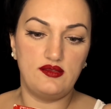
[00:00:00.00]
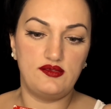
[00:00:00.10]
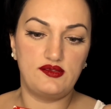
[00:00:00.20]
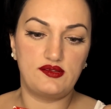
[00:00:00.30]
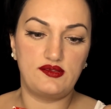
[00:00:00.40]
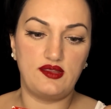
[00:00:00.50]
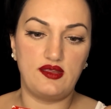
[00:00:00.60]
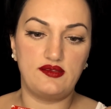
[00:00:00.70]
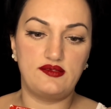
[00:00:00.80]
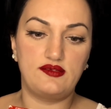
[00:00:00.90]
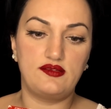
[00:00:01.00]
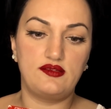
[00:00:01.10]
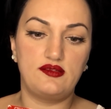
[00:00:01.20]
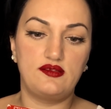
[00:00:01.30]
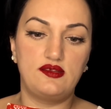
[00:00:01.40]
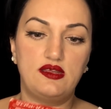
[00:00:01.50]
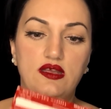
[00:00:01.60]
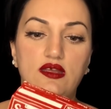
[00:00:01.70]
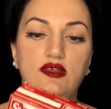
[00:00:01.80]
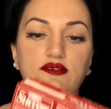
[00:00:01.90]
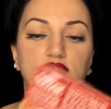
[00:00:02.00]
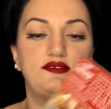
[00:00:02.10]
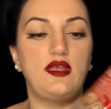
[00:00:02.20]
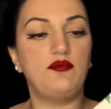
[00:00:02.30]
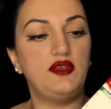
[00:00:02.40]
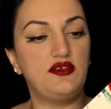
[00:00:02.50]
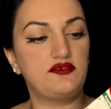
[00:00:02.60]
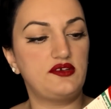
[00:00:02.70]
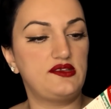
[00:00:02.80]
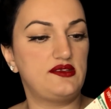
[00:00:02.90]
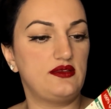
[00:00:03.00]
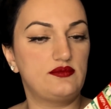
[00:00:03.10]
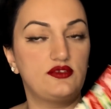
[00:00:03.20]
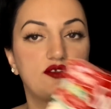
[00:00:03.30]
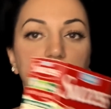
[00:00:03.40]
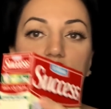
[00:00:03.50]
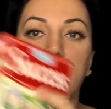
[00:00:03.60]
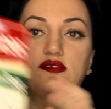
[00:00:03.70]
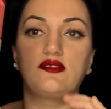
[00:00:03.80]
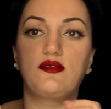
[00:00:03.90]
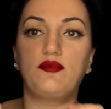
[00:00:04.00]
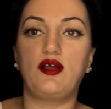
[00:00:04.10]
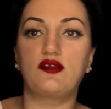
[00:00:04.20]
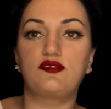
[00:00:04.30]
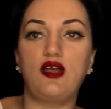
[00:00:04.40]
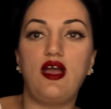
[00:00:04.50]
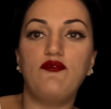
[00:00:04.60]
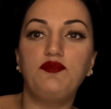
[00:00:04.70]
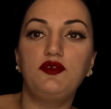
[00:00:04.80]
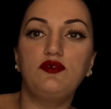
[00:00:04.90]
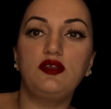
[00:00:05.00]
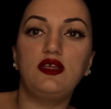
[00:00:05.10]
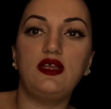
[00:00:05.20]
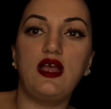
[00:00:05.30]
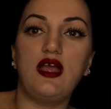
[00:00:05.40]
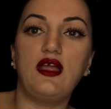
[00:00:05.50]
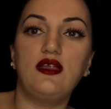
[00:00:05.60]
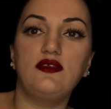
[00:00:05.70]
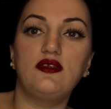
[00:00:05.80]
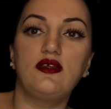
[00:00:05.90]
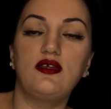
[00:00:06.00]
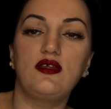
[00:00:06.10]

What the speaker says: Success. It's a 10-minute receipt. Looks like it's in the box. So I have beauty and